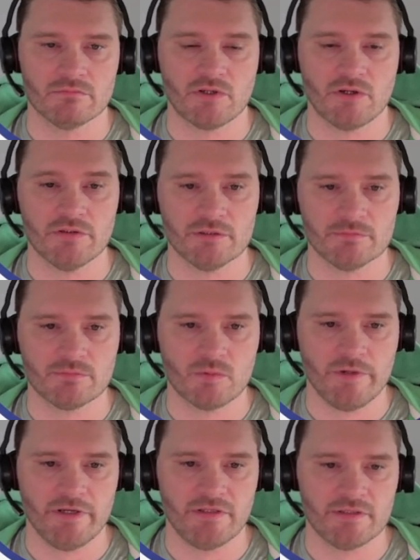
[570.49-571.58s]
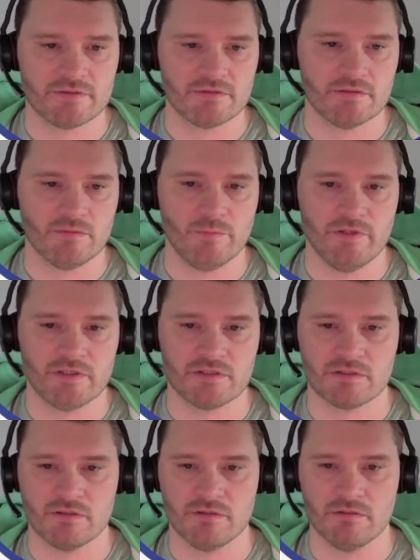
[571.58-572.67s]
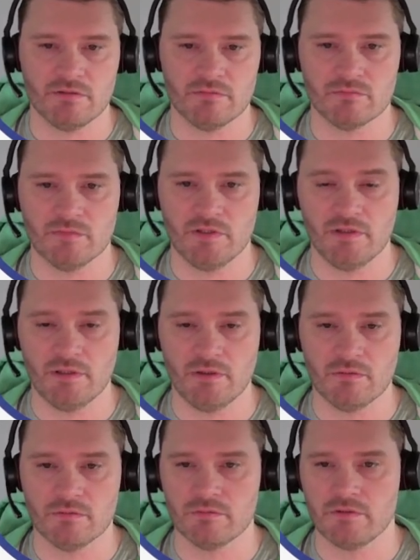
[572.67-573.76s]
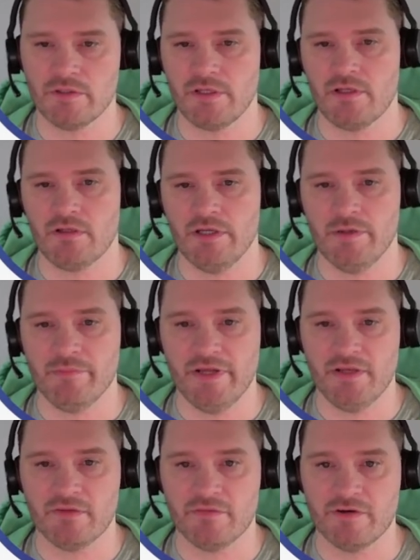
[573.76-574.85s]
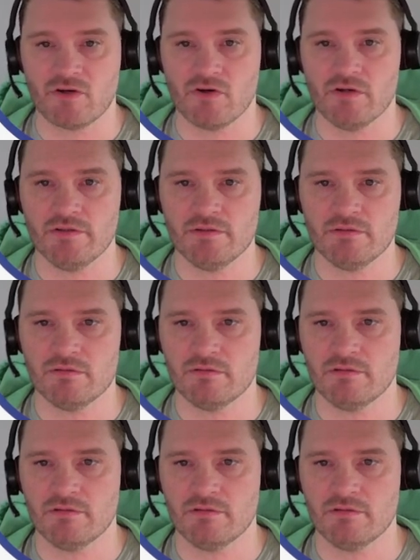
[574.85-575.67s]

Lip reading: content providers which allow embedding their content.